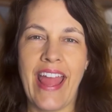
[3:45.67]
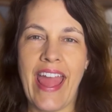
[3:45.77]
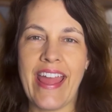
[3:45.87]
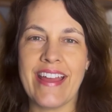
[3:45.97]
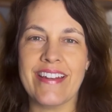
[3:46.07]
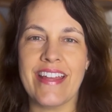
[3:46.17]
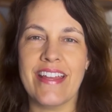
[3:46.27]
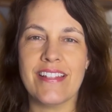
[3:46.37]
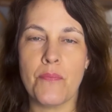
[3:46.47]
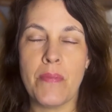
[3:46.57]
And
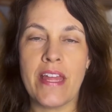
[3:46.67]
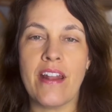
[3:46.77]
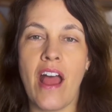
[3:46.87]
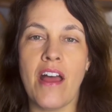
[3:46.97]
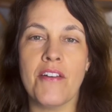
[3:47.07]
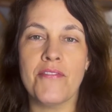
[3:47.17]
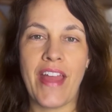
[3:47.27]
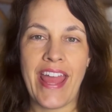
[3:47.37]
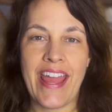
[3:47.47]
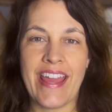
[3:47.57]
it's a bit of
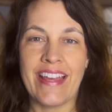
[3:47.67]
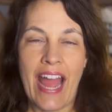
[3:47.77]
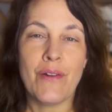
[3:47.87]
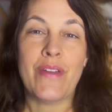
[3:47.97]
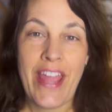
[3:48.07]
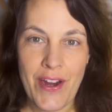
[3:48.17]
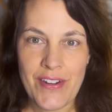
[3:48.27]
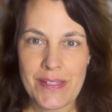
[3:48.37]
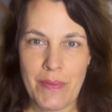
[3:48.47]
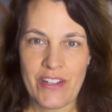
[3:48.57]
I don't care
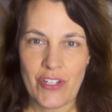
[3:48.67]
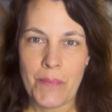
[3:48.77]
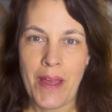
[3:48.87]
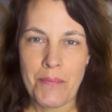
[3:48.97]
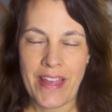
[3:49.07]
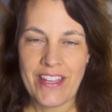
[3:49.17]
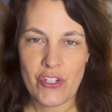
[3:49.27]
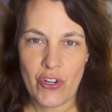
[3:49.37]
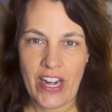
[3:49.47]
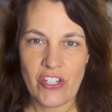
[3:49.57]
as much about my
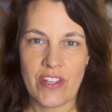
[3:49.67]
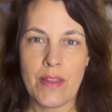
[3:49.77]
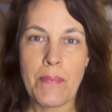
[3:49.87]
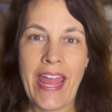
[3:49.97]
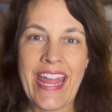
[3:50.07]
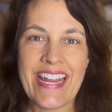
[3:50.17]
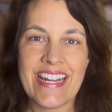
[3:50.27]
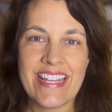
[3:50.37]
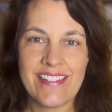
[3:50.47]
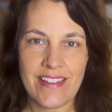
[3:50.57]
contraction. The pain
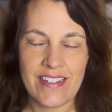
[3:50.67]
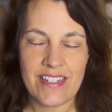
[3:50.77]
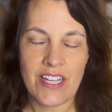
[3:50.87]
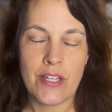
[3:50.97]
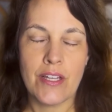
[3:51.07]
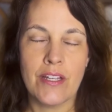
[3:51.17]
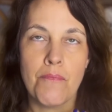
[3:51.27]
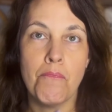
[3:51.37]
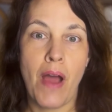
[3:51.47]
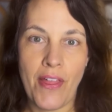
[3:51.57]
isn't
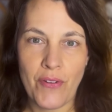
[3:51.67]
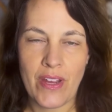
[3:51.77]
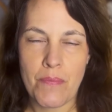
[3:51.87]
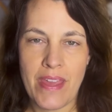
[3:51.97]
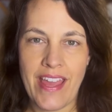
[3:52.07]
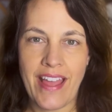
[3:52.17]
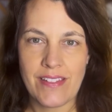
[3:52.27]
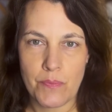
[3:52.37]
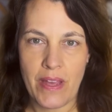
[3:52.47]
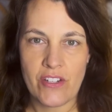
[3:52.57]
bothering me
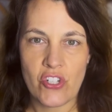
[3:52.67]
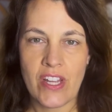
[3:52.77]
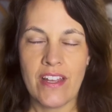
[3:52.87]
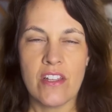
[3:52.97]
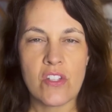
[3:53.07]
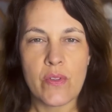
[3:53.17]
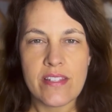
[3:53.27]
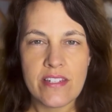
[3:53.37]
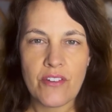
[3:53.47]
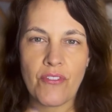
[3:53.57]
as much. So
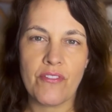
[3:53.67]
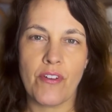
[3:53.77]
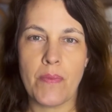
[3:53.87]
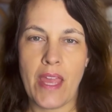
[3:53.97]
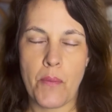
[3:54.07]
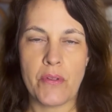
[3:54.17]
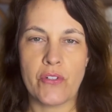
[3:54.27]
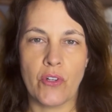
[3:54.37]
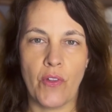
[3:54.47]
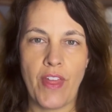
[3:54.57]
it's different from the
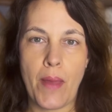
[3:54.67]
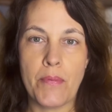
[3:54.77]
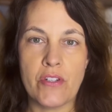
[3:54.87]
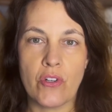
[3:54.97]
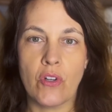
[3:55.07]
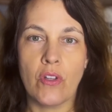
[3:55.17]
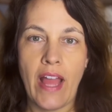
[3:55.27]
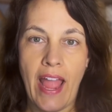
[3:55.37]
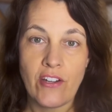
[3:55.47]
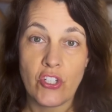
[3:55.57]
epidural. The epidural
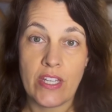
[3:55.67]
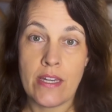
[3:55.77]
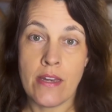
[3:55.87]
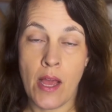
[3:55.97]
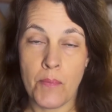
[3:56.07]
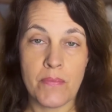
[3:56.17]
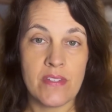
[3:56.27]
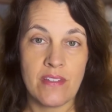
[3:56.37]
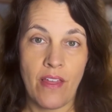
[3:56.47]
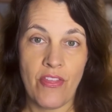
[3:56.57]
actually
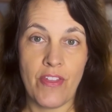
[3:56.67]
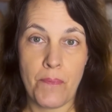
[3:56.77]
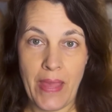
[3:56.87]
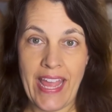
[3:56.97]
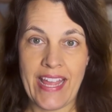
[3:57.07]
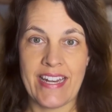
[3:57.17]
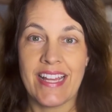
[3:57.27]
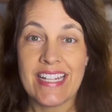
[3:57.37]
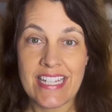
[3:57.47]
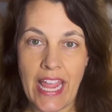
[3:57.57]
numbs the pain,
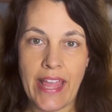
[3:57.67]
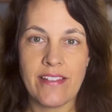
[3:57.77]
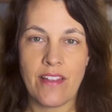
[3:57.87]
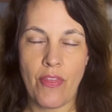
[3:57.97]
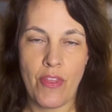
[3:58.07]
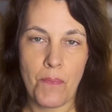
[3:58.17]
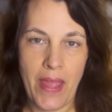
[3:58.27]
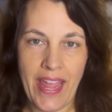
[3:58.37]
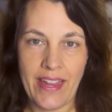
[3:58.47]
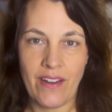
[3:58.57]
takes the
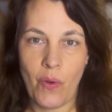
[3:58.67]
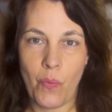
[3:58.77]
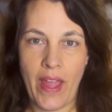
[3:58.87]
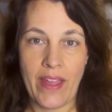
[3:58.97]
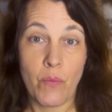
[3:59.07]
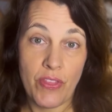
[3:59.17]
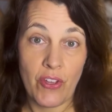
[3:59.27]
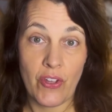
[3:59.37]
pain away with a good